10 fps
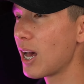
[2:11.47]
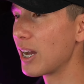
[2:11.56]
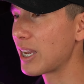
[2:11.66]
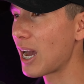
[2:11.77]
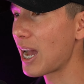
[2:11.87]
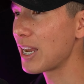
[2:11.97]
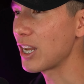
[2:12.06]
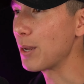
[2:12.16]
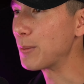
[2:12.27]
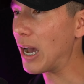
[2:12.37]
a guy
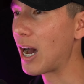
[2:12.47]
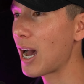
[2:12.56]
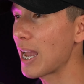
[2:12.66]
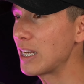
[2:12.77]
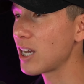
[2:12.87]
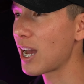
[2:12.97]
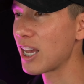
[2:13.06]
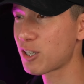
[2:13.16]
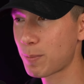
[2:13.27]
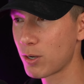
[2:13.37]
named
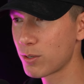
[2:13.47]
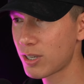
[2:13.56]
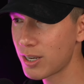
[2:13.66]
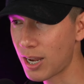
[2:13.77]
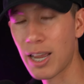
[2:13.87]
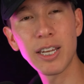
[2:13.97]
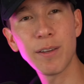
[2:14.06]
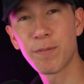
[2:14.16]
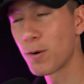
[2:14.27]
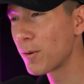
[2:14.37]

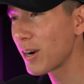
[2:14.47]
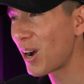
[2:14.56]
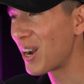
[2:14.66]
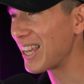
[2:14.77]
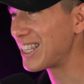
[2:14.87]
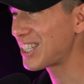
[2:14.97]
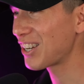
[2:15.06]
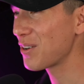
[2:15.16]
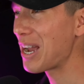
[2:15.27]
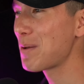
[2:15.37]
i.espinosa94 on
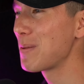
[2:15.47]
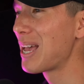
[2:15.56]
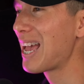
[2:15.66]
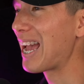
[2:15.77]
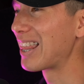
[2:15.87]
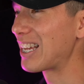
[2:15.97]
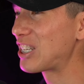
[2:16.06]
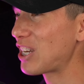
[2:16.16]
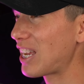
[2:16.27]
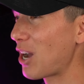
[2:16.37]
Instagram, and let's
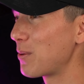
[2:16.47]
check out